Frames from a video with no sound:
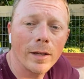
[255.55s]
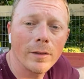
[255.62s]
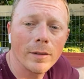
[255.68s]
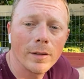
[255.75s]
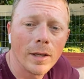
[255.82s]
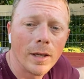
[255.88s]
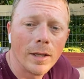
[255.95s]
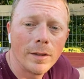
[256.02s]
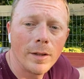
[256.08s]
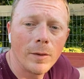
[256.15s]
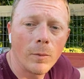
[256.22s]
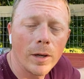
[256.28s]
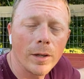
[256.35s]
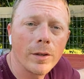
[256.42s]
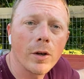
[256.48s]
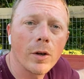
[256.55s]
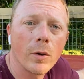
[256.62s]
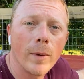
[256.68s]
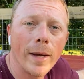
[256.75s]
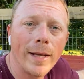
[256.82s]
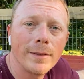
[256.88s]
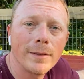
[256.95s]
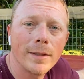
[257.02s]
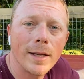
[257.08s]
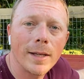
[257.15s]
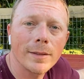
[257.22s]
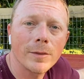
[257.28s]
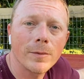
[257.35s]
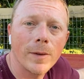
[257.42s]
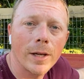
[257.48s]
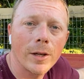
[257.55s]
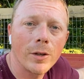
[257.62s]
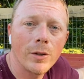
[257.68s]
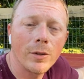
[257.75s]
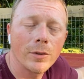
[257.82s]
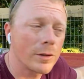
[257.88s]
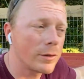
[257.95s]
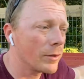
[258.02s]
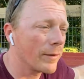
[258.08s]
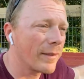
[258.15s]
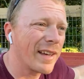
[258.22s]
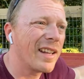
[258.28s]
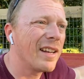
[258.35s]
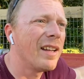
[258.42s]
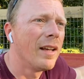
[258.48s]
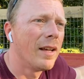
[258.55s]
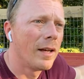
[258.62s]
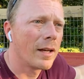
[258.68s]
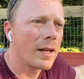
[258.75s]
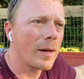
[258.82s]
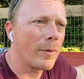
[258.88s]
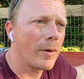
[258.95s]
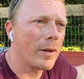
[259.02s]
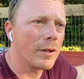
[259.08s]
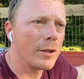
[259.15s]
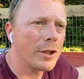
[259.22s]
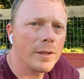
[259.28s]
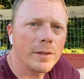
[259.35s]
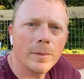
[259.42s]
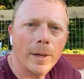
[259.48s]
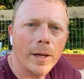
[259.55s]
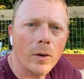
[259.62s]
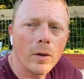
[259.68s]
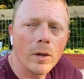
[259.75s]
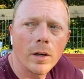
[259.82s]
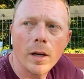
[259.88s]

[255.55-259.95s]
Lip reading: He didn't want it to go to waste and asked if I could use it. So I've got a couple other sheets of metal.